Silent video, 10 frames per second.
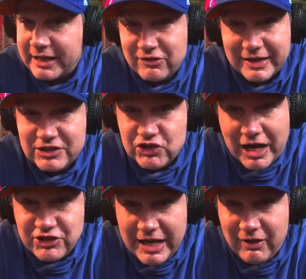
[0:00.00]
It's like
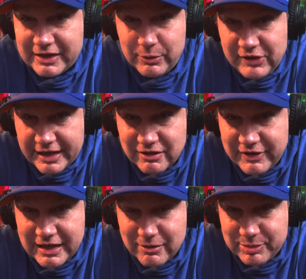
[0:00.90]
Josh Allen. He was
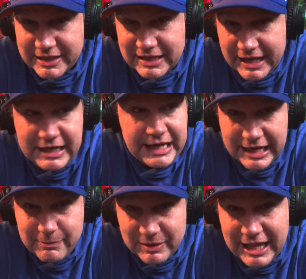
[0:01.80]
activated to play today,
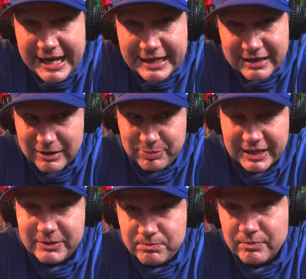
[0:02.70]
and he played. And he
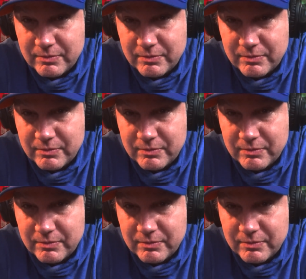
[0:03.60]
played,